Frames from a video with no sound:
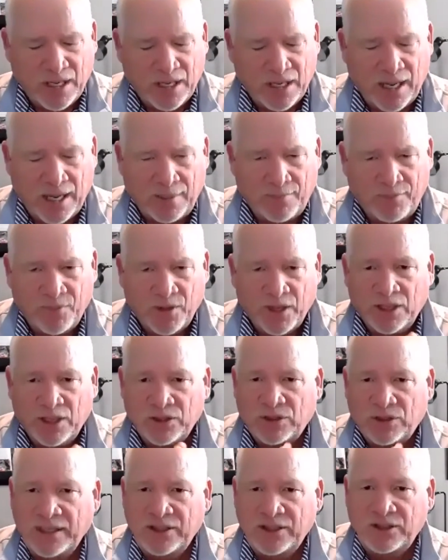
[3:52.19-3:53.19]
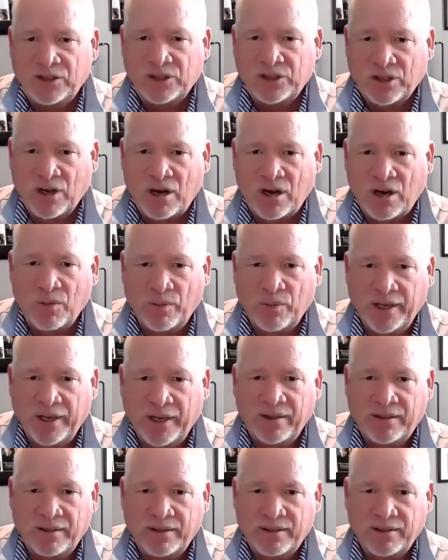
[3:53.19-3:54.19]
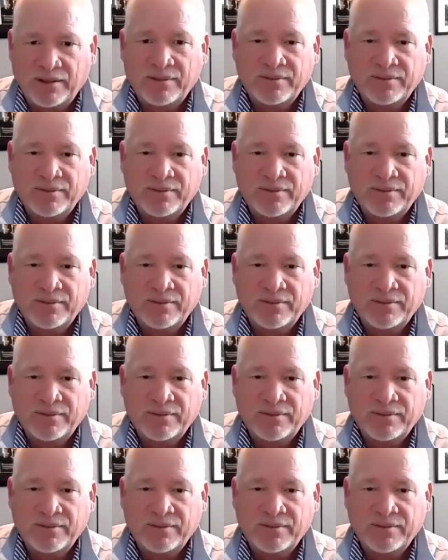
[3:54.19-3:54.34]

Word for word: Um, so let's start with